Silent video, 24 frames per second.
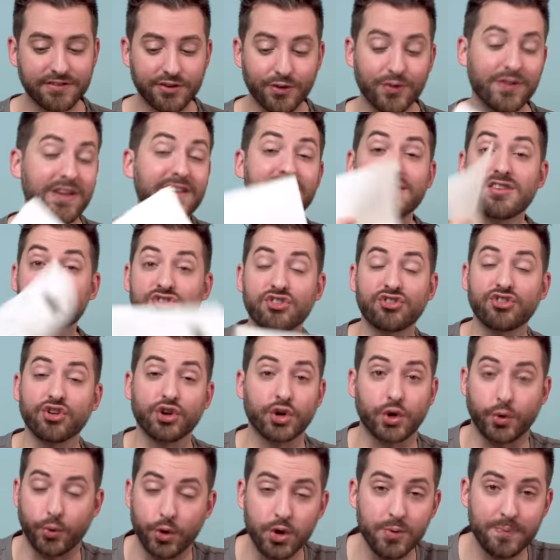So this is just a
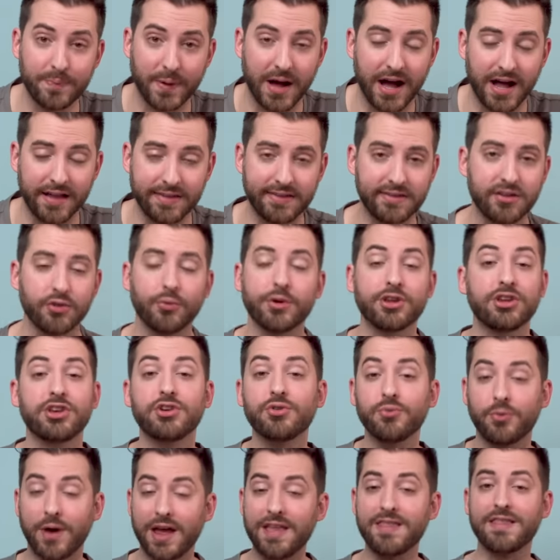Groupon, so when
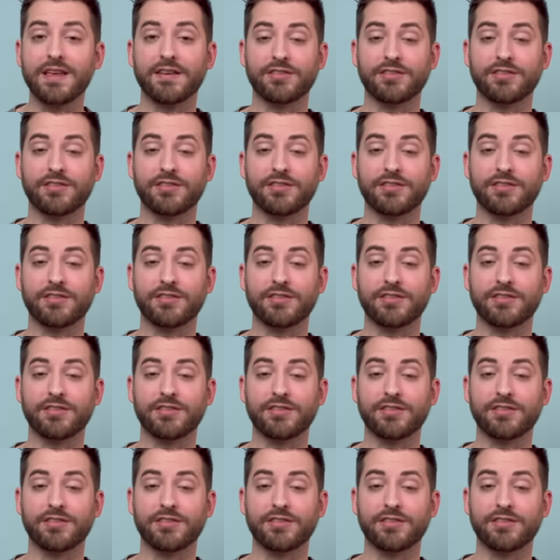you win